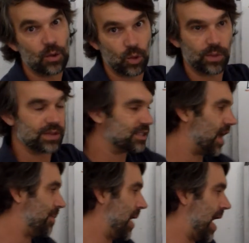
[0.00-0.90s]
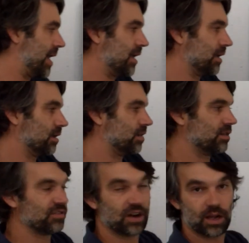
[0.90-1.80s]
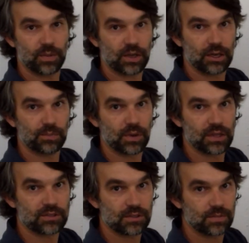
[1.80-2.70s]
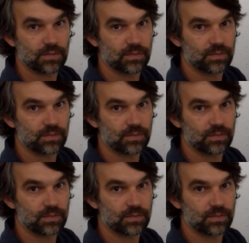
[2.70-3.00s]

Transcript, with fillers: we would stop adding the variable inputs.